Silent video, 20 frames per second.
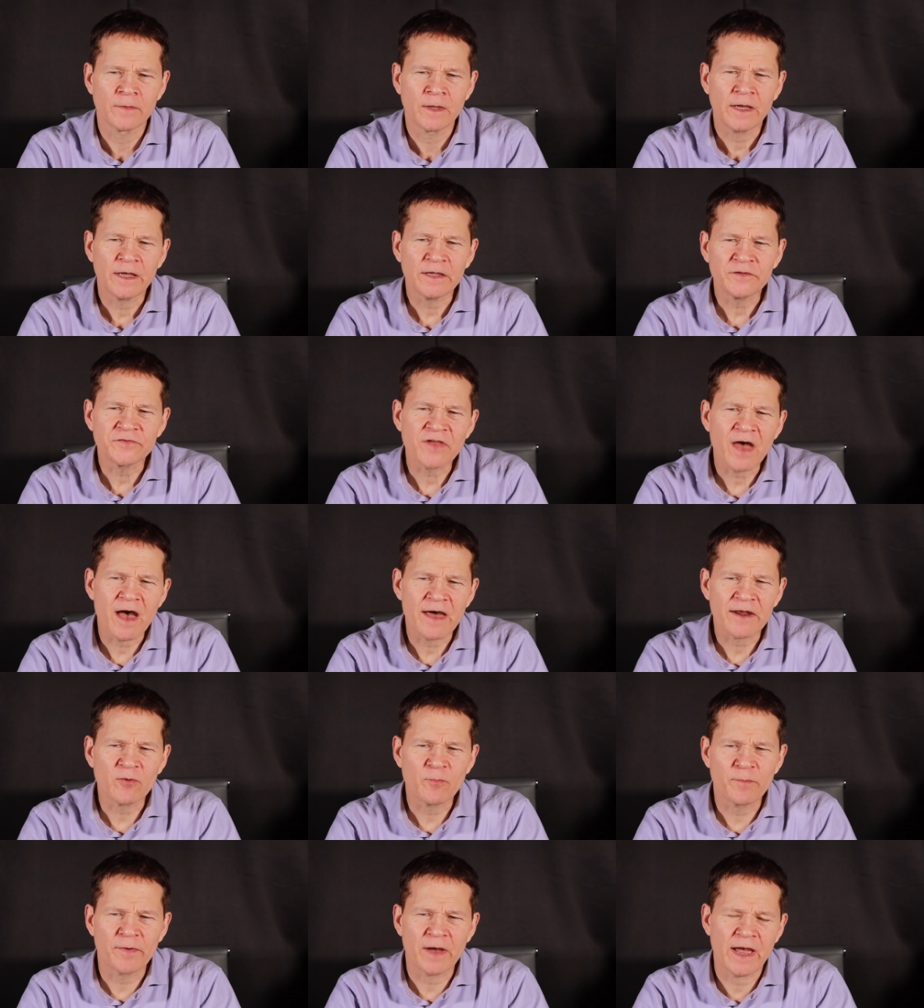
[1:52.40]
His
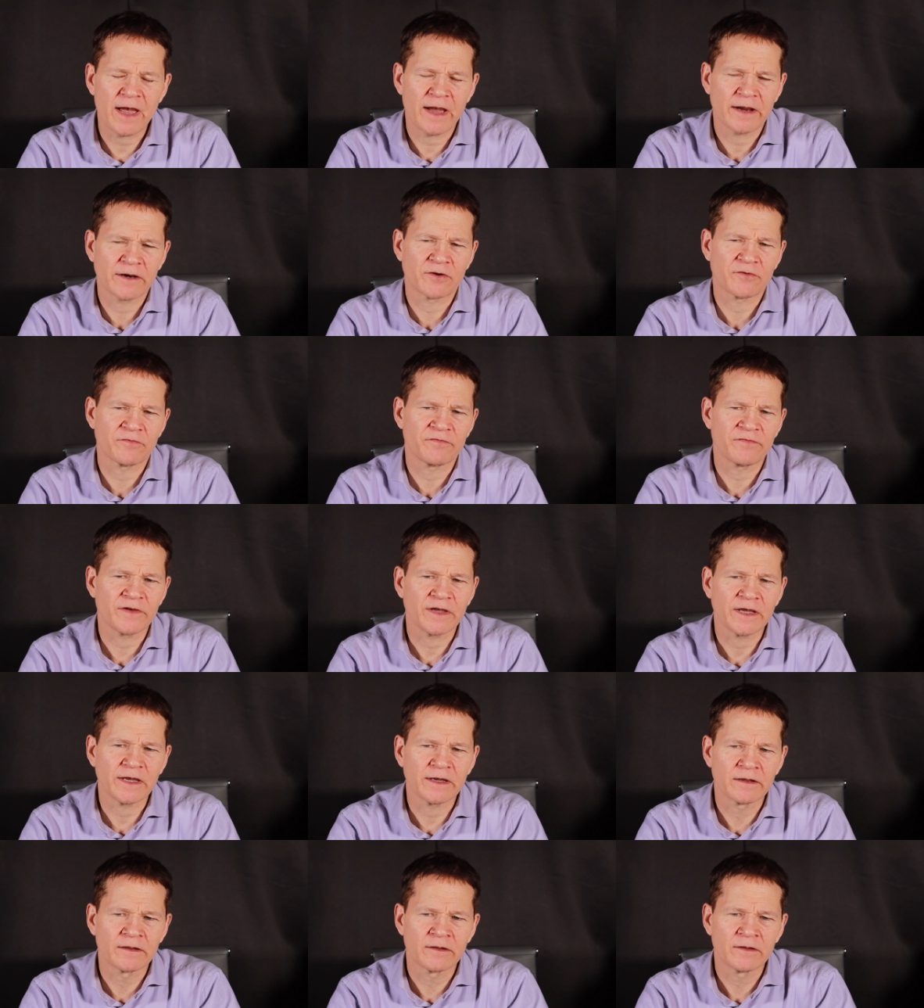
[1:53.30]

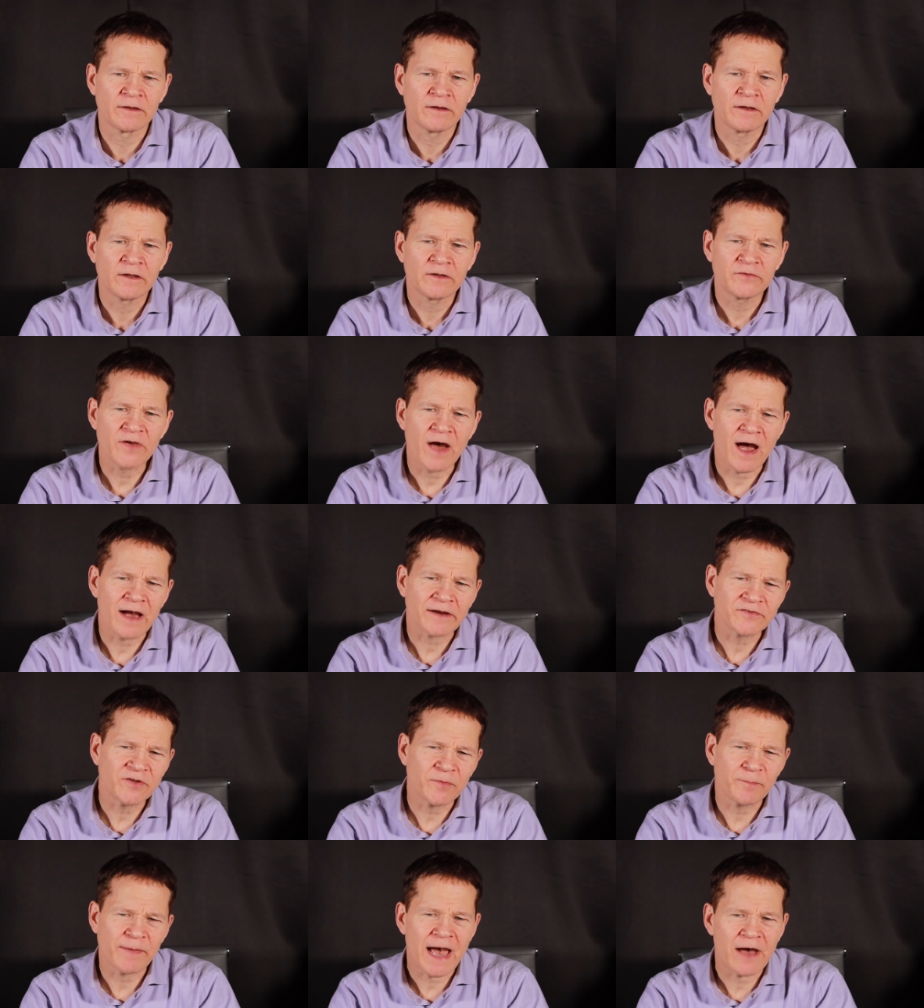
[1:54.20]
autobiography,
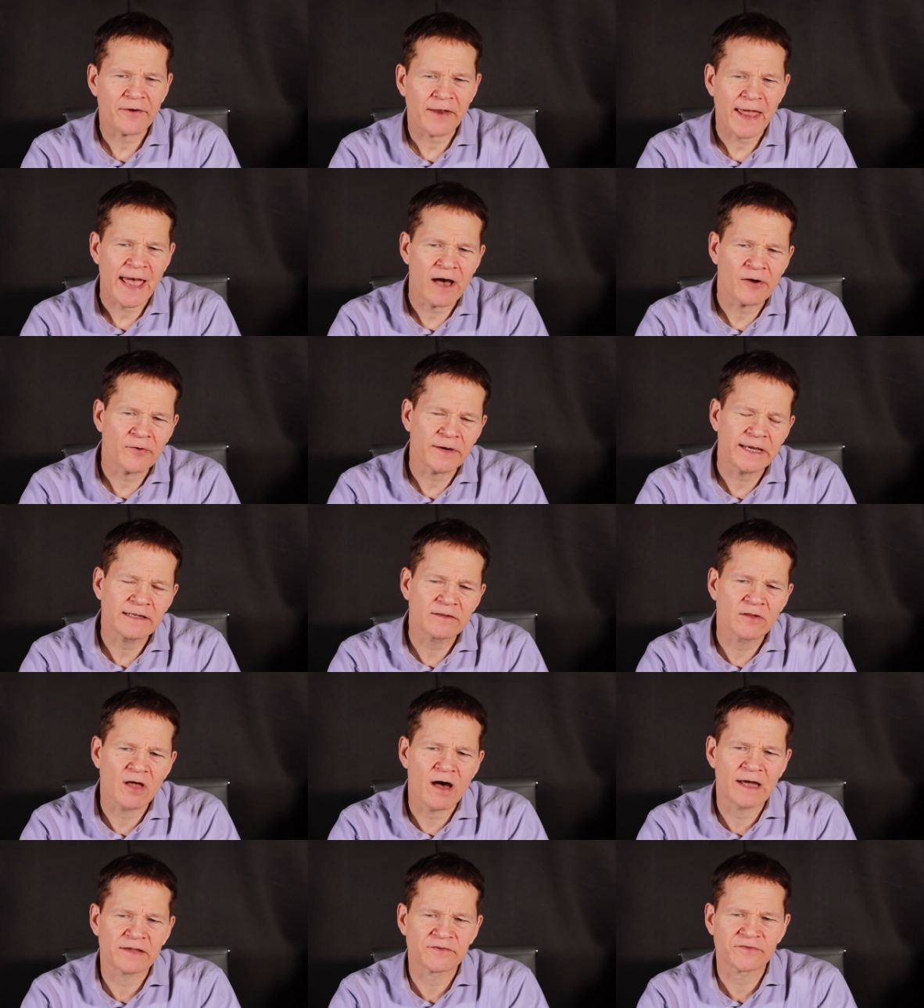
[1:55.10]
talks about how he
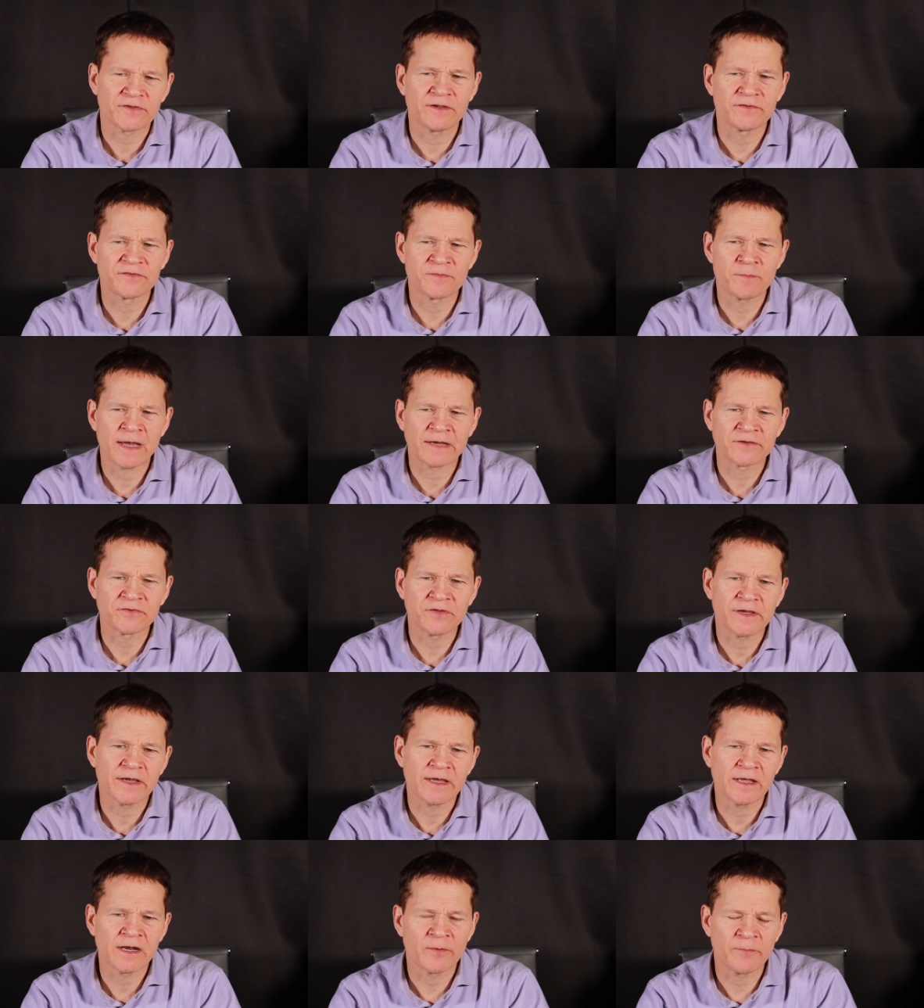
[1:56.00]
lost his
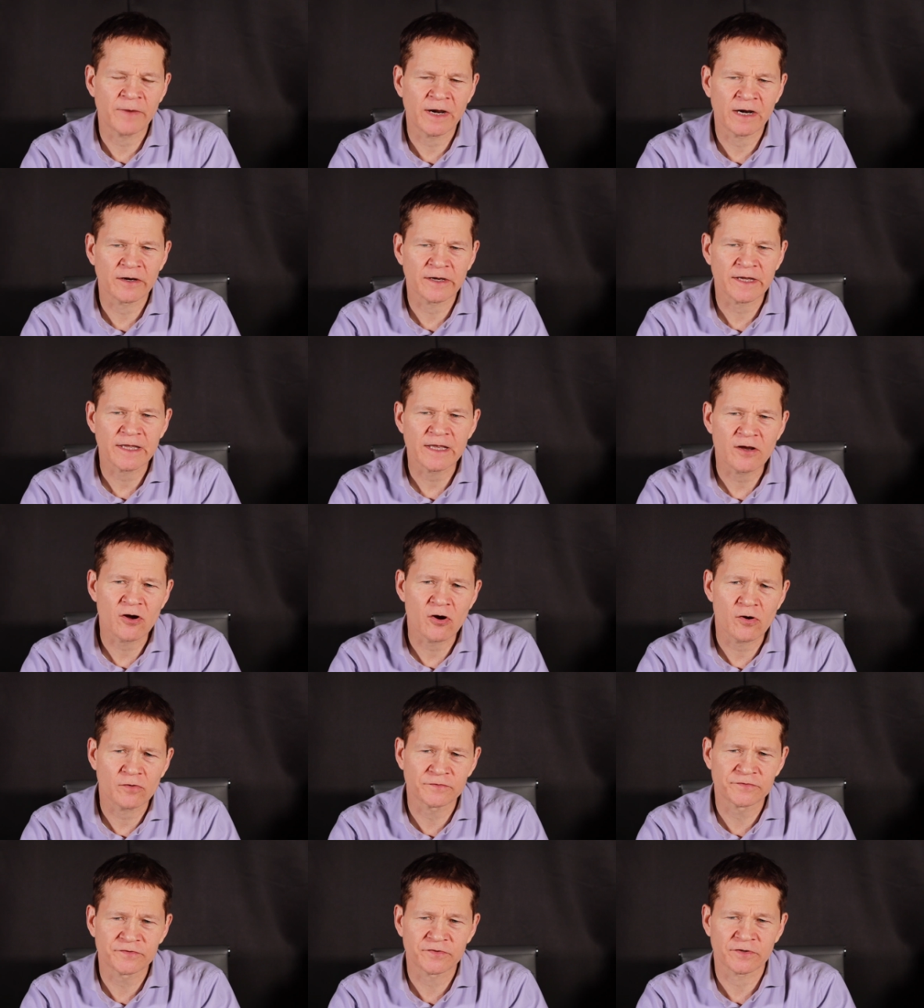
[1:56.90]
Mexican American
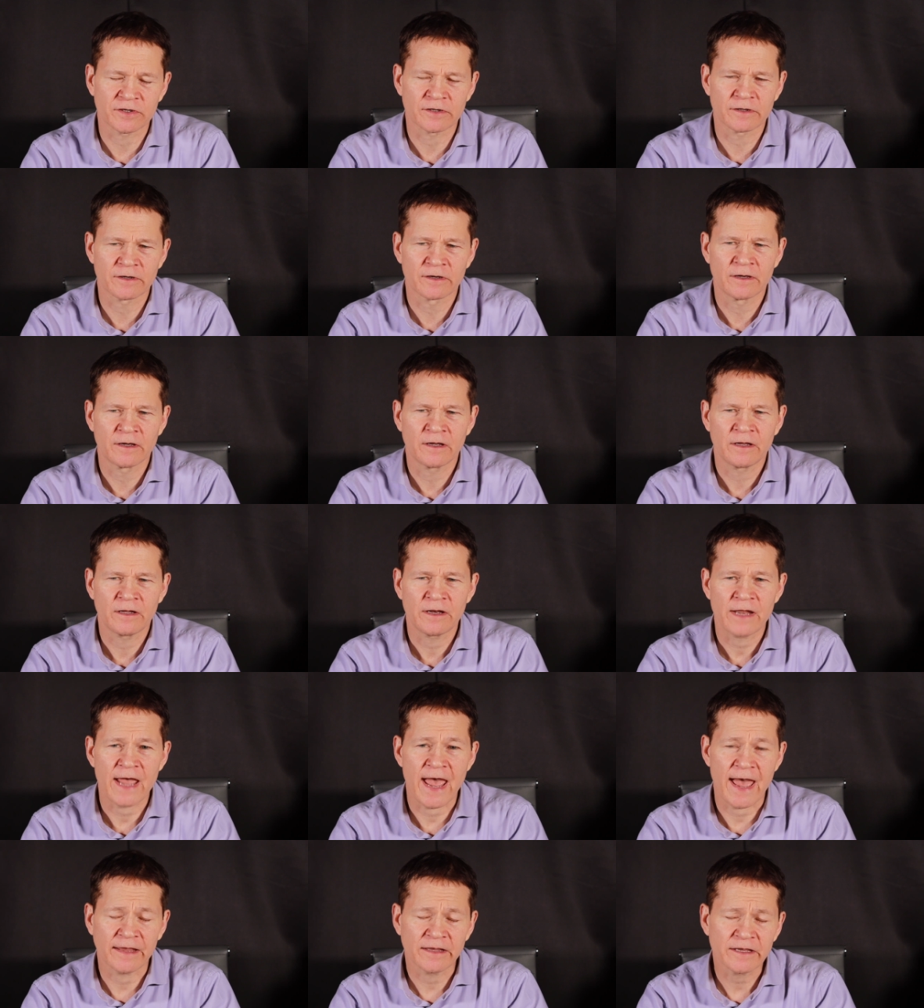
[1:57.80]
culture
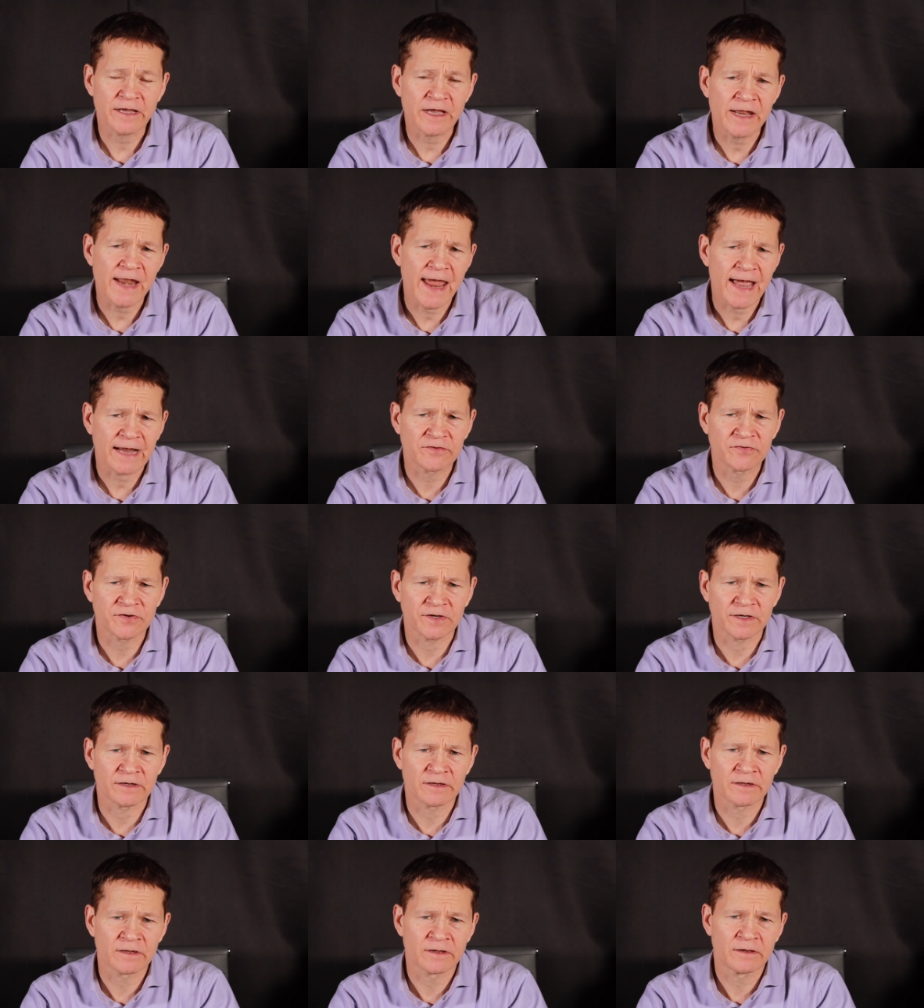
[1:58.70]
and
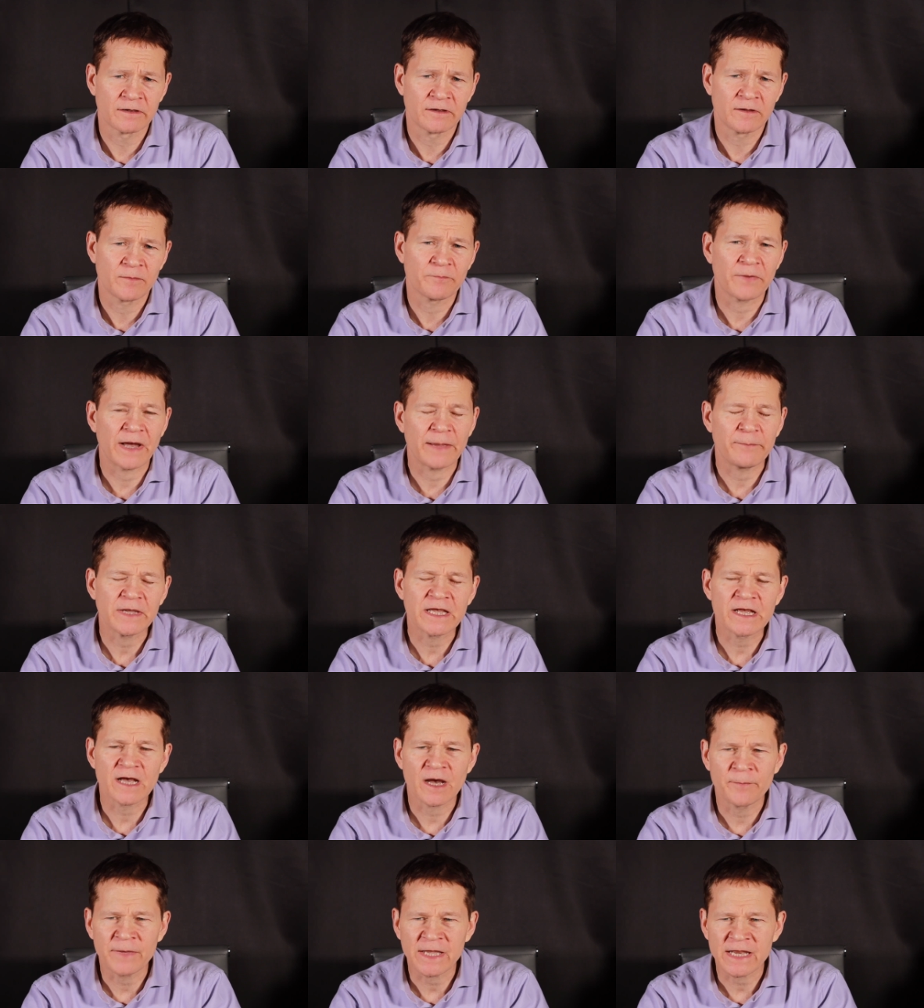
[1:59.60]
connection by
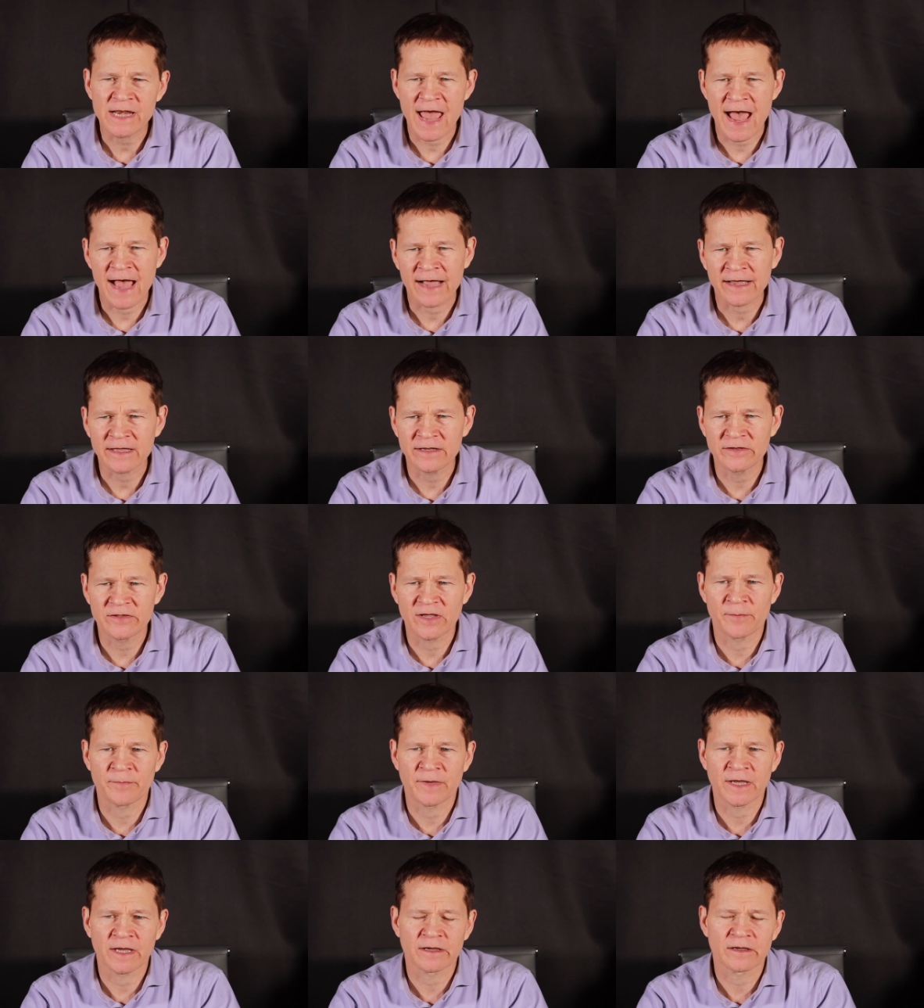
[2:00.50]
becoming
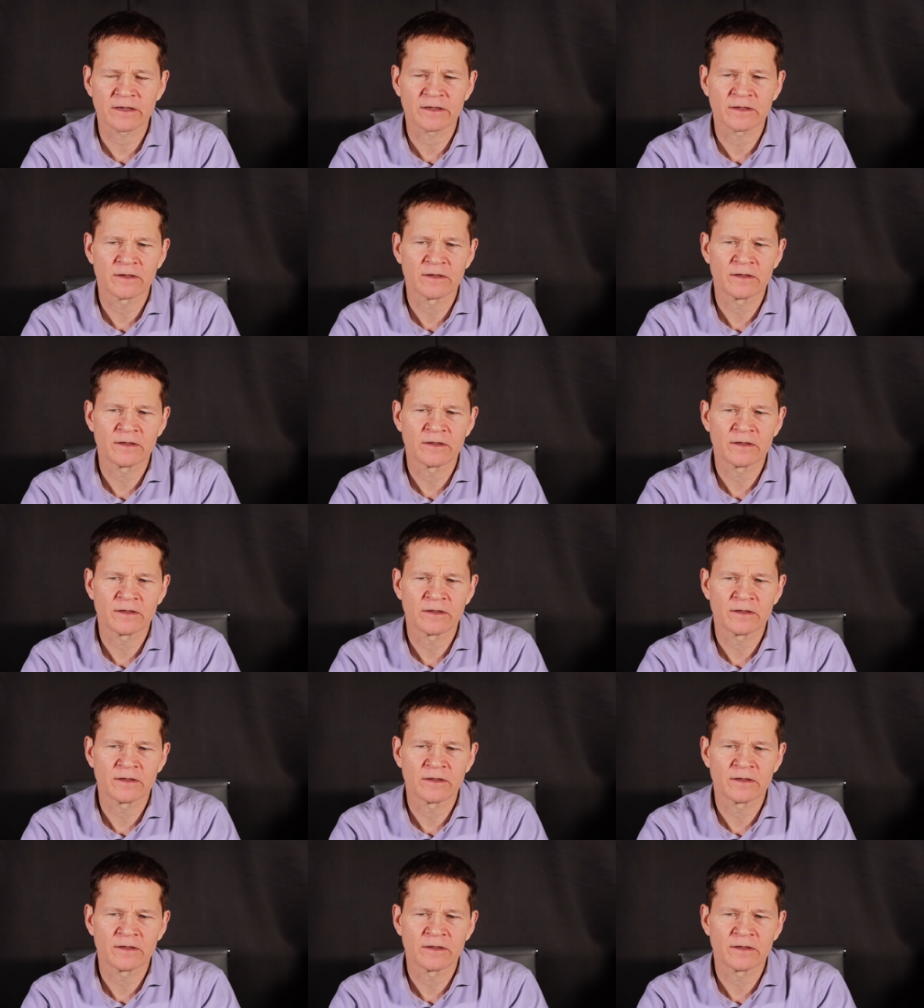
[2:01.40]
academic.